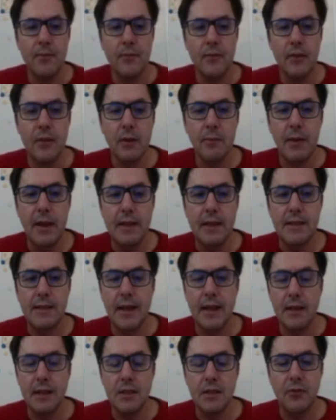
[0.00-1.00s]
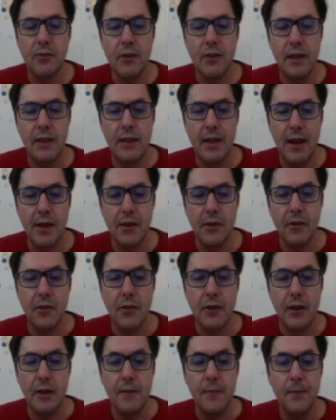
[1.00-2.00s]
that makes sense for the
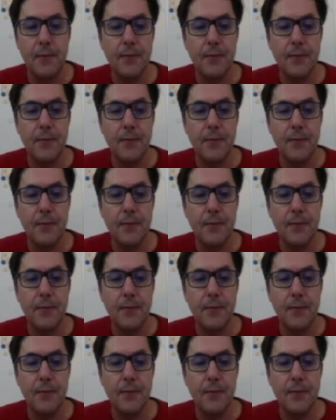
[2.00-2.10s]
category.